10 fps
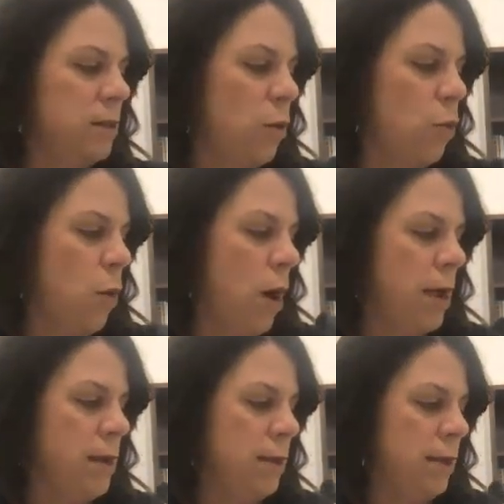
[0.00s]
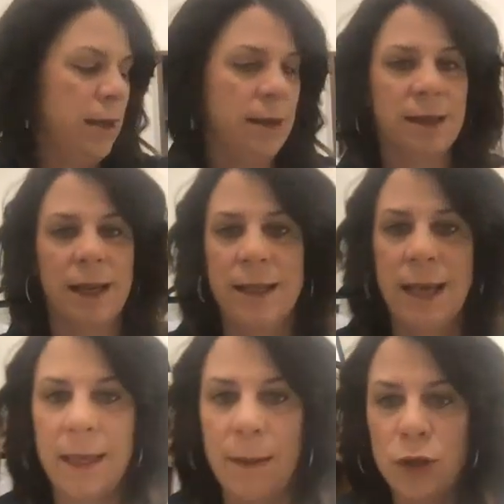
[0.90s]
So 1. It's going to
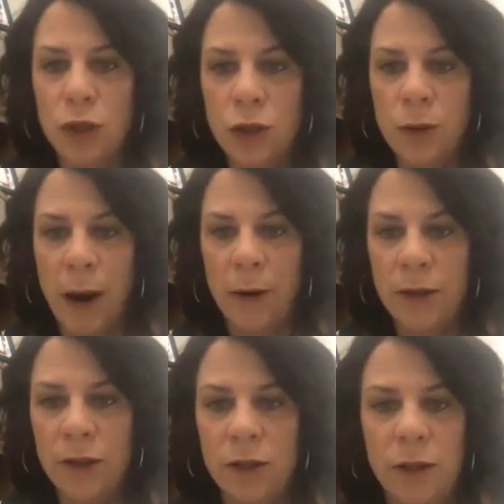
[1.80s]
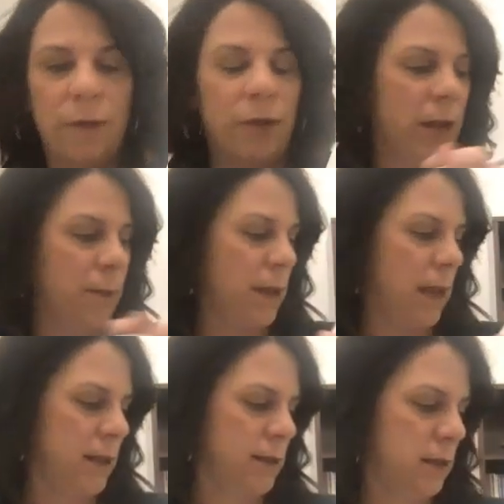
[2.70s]
take them 2 hours to do that for
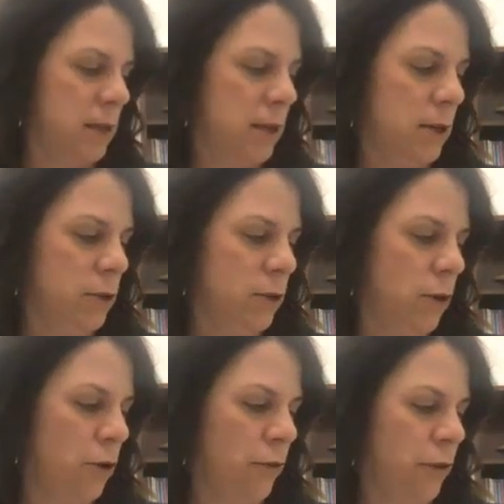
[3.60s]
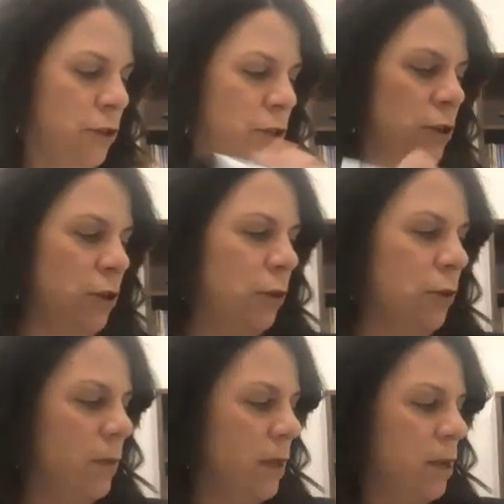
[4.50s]
cupcakes. So over
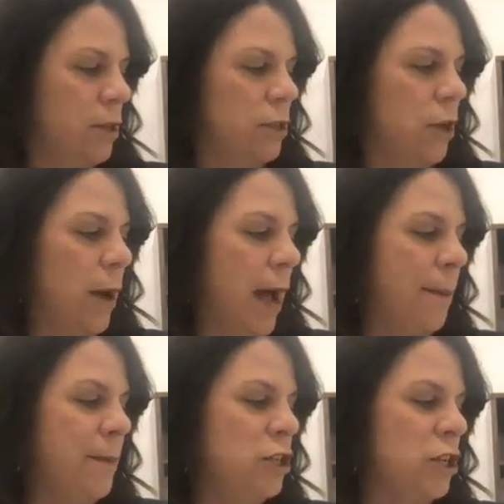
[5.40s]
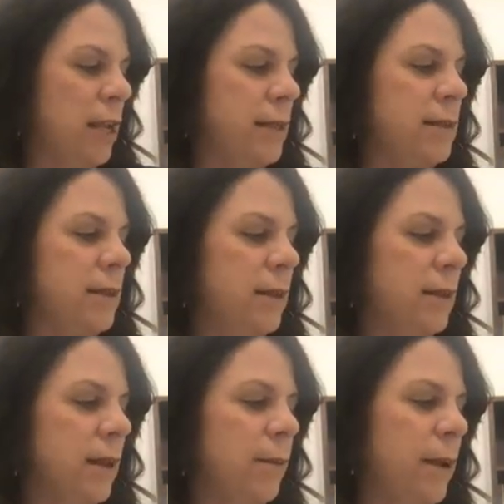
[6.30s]
2. So Happy Chains
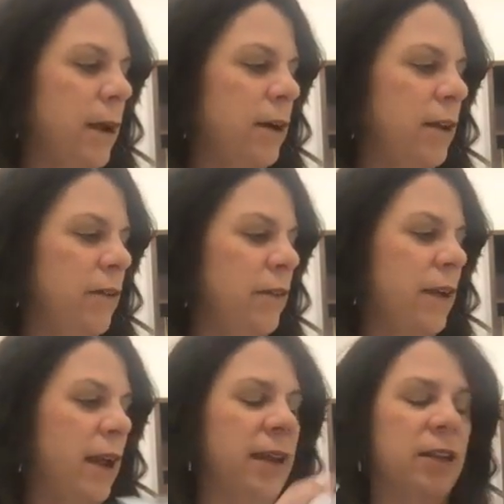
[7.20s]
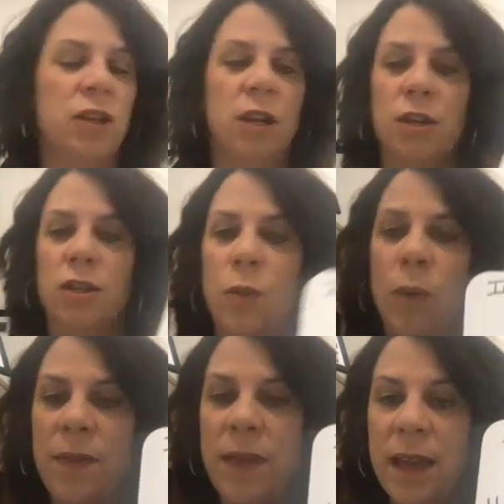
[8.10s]
comparative advantage. So
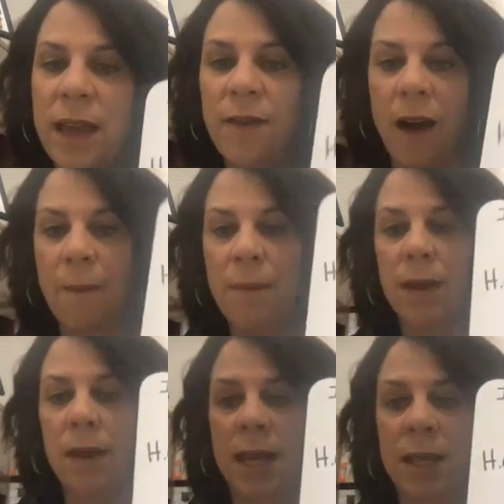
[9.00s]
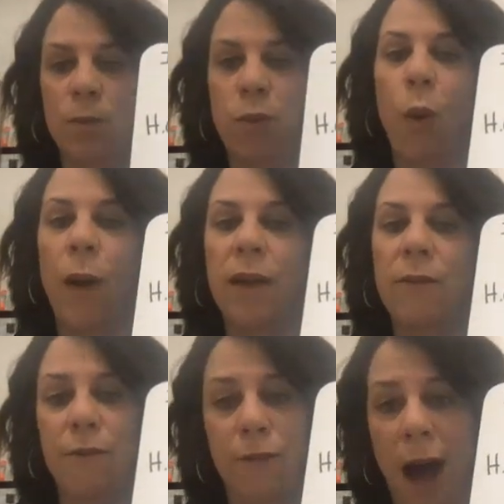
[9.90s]
what they give up is
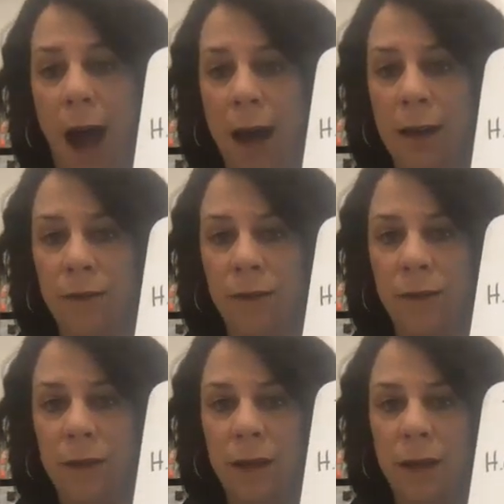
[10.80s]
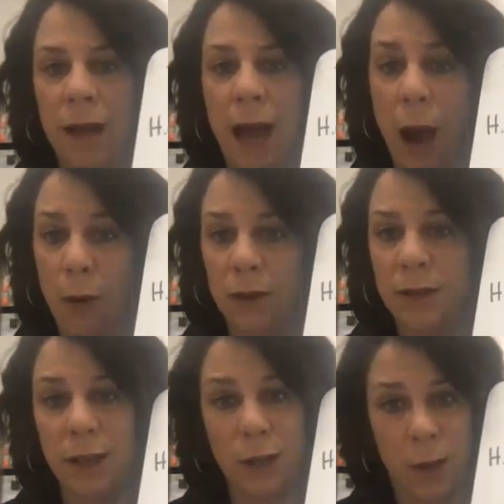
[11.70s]
0.5
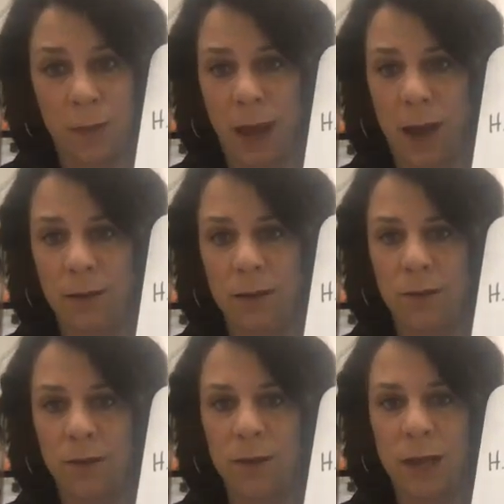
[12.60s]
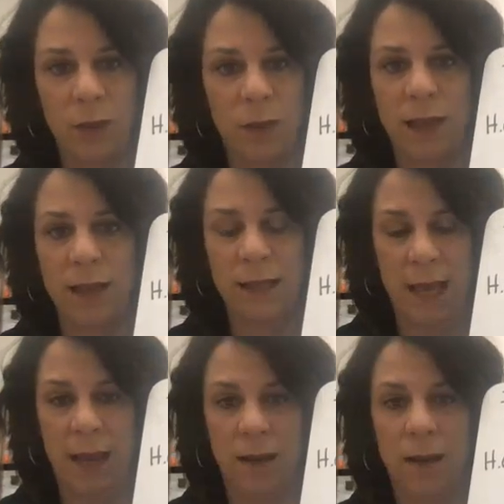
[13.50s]
hours in cupcakes is what that's
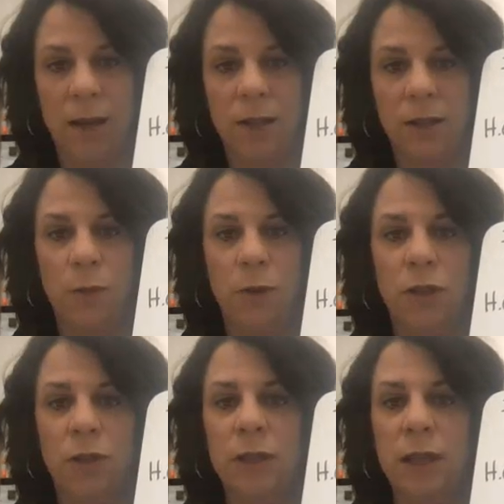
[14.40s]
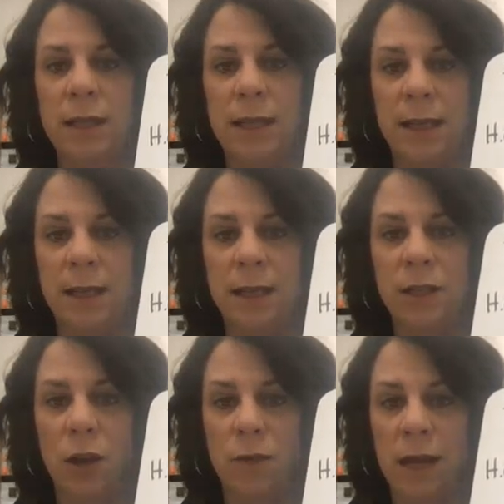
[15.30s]
saying. So produce a dozen
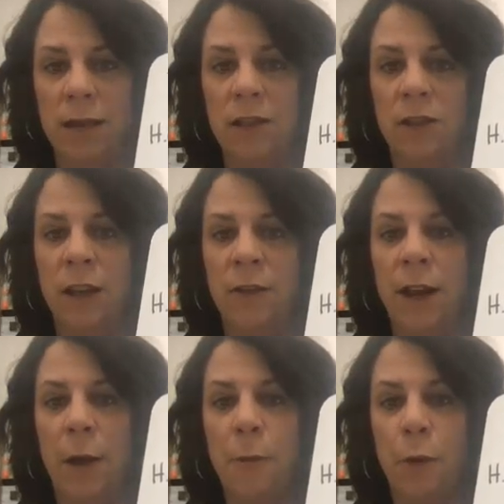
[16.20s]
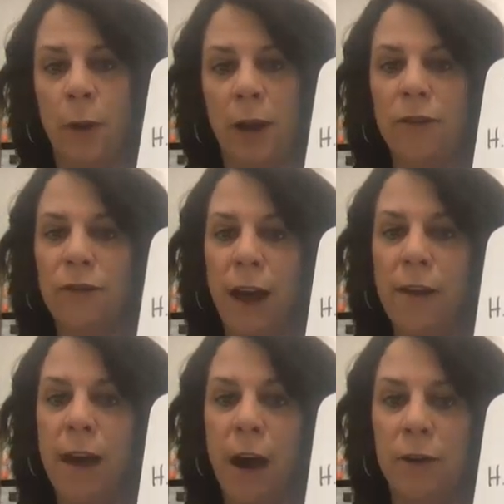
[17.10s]
donuts, they're giving up
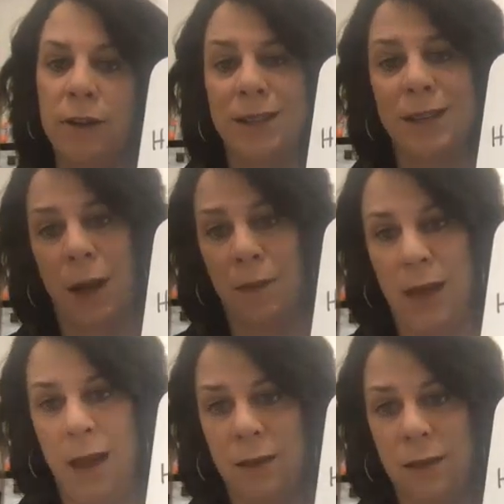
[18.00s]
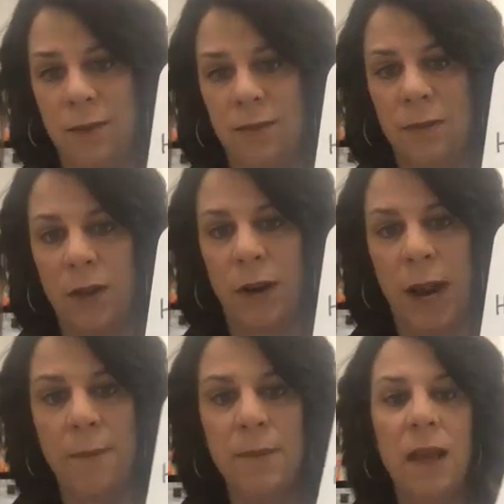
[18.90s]
0.5 hours in cupcakes. All
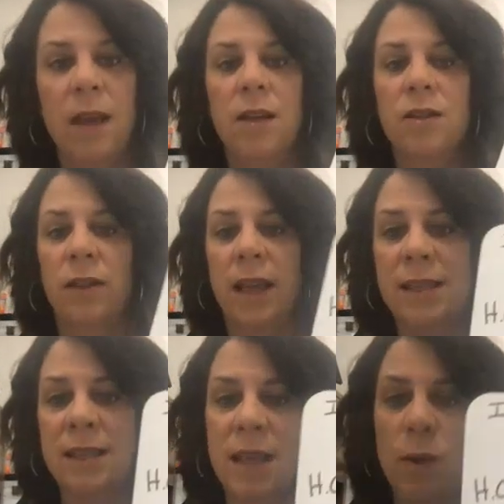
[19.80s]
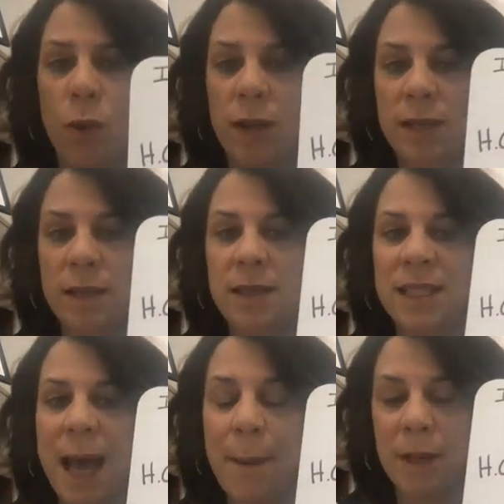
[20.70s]
right. So let's see, what does
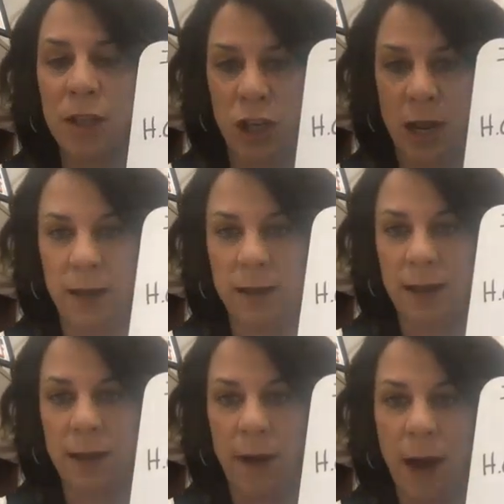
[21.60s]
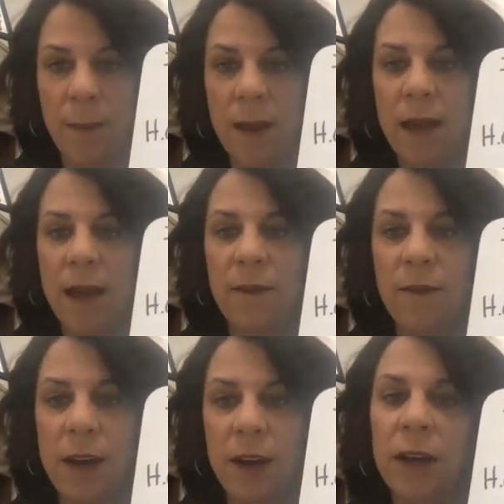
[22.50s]
Sappy Chains give up if
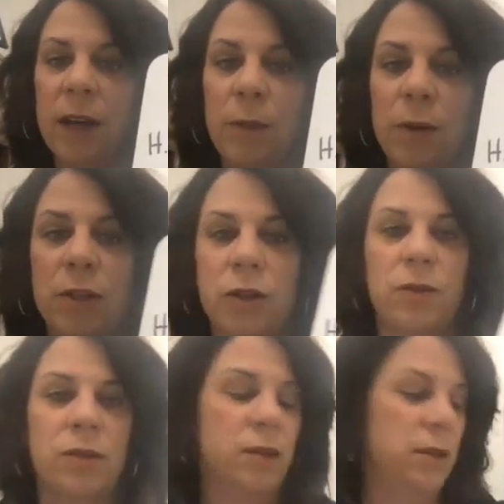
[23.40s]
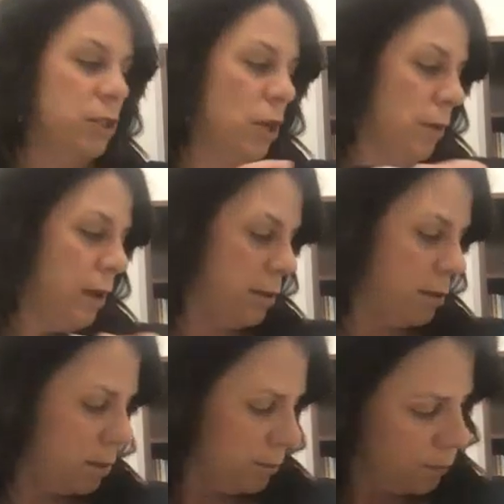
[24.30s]
they're going to produce
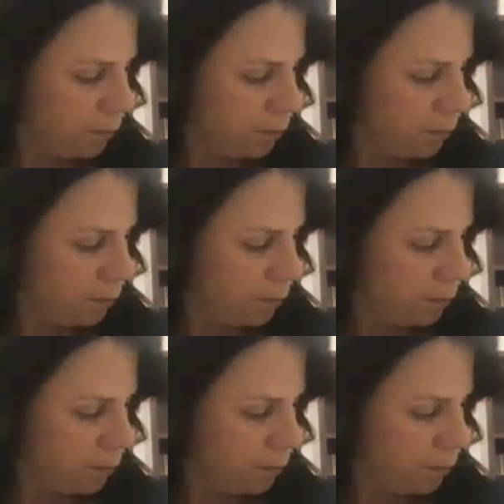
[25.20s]
donuts?